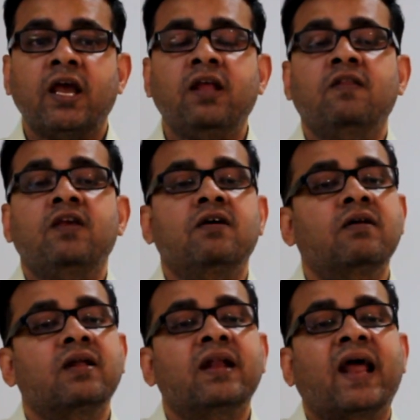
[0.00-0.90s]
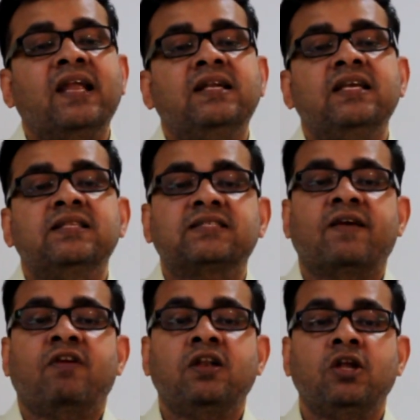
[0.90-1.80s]
in the year
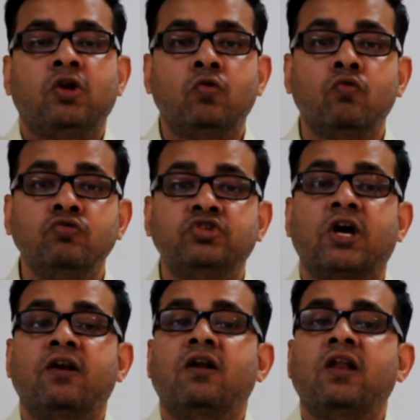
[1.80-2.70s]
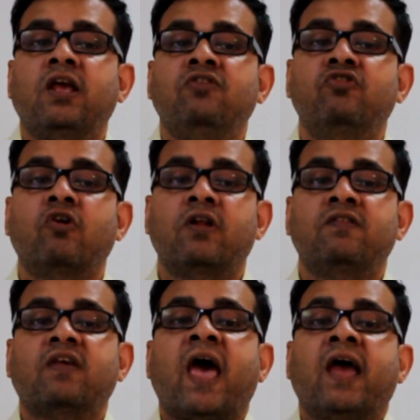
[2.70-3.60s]
1972, General
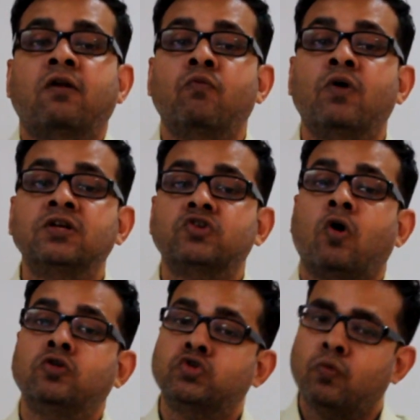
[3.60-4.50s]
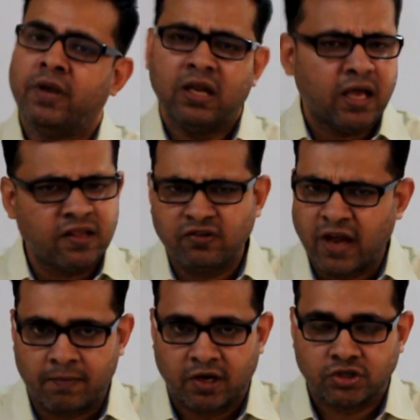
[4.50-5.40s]
Insurance Act was also being
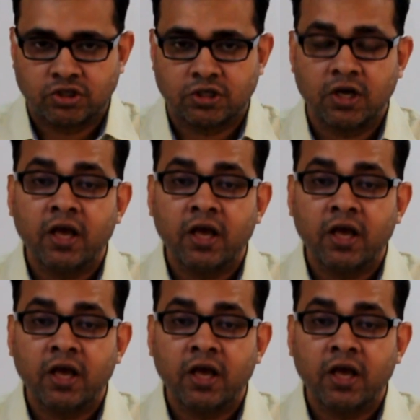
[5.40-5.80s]
established.